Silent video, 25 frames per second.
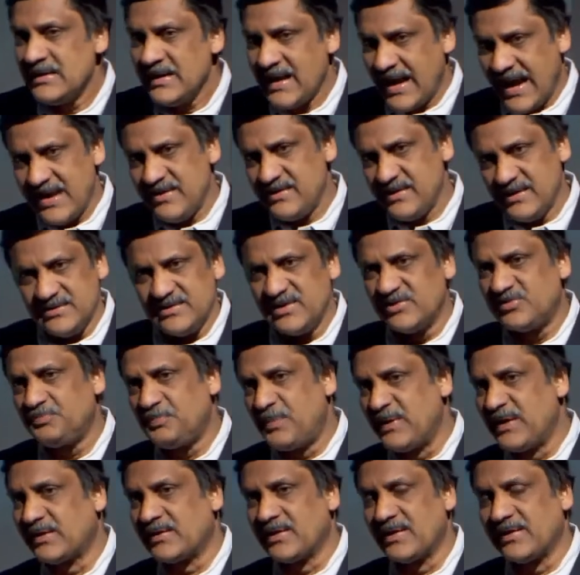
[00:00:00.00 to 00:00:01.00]
And in this
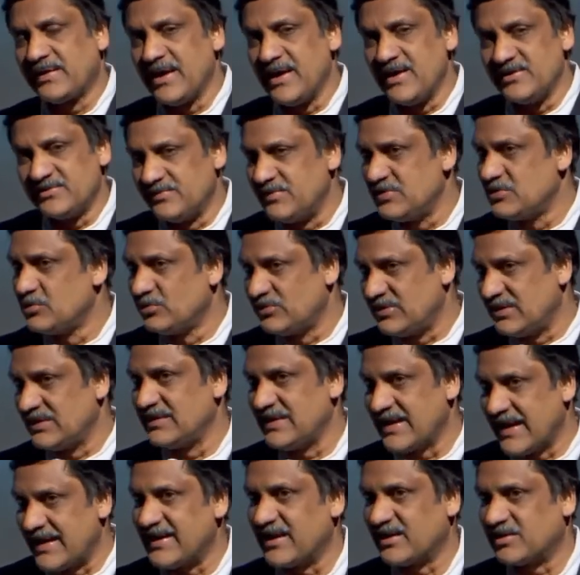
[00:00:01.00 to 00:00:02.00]
particular case, they were using
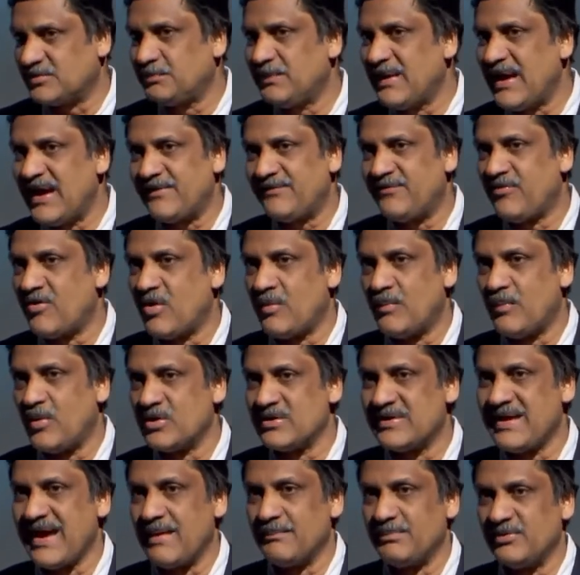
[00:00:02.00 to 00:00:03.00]
the edX platform
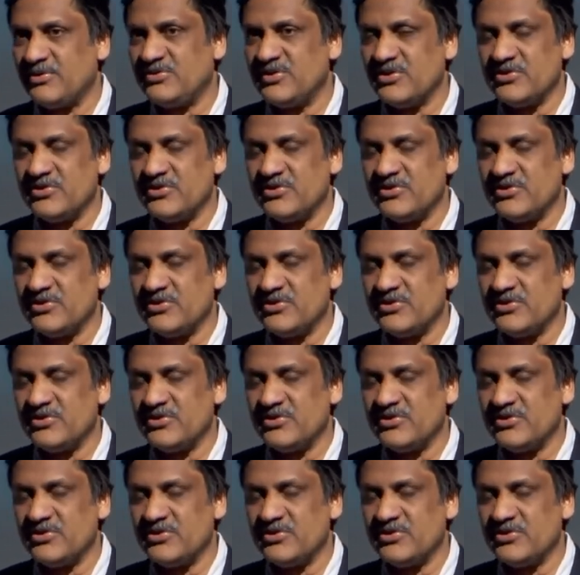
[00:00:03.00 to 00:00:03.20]
on campus.